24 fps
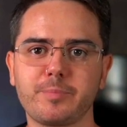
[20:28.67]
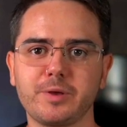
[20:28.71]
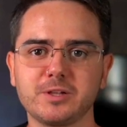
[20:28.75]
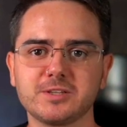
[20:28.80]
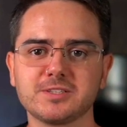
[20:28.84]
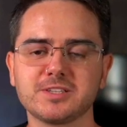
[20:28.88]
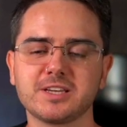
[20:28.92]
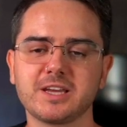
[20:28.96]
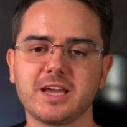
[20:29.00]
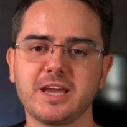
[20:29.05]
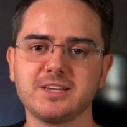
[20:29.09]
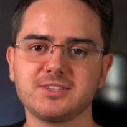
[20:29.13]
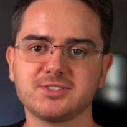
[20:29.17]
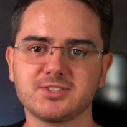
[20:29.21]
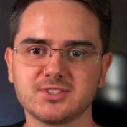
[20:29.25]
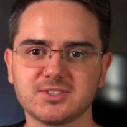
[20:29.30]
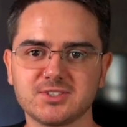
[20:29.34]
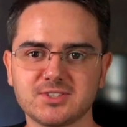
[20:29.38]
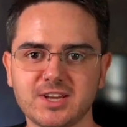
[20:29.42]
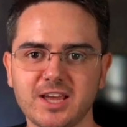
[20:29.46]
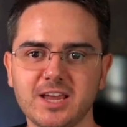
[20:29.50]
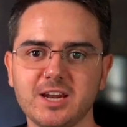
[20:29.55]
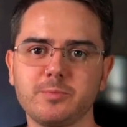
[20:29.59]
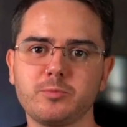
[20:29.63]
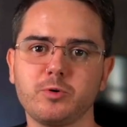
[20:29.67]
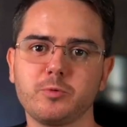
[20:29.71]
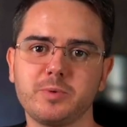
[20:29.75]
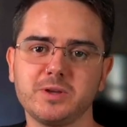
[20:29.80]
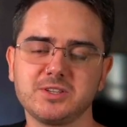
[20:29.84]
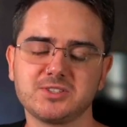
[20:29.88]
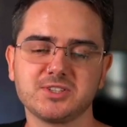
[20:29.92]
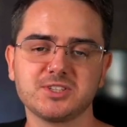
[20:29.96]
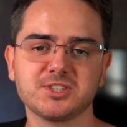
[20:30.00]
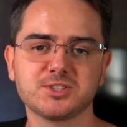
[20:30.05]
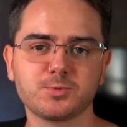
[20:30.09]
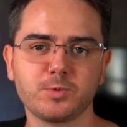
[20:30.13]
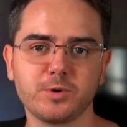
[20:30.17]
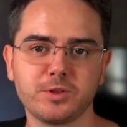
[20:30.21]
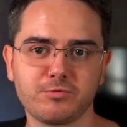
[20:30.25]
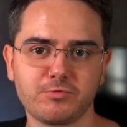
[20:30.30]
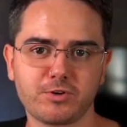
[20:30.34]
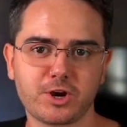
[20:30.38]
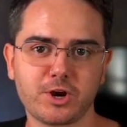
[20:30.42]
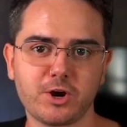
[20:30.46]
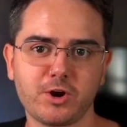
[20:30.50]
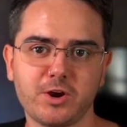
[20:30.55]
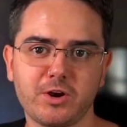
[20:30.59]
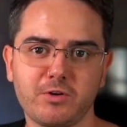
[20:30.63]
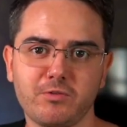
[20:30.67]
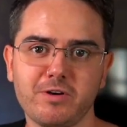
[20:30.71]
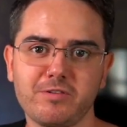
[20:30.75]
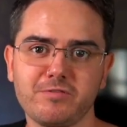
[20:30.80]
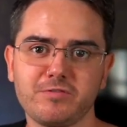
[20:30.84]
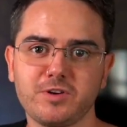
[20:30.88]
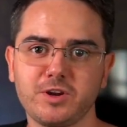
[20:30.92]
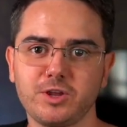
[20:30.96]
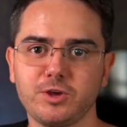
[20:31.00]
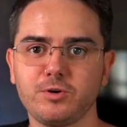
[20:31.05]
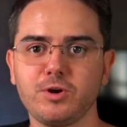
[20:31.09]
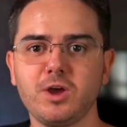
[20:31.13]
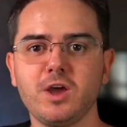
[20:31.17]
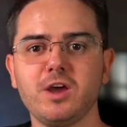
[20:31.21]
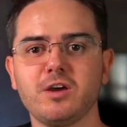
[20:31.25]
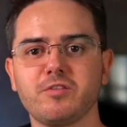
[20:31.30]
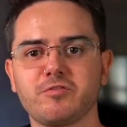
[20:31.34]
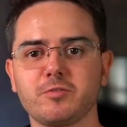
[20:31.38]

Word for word: building a sustainable business with recurring revenue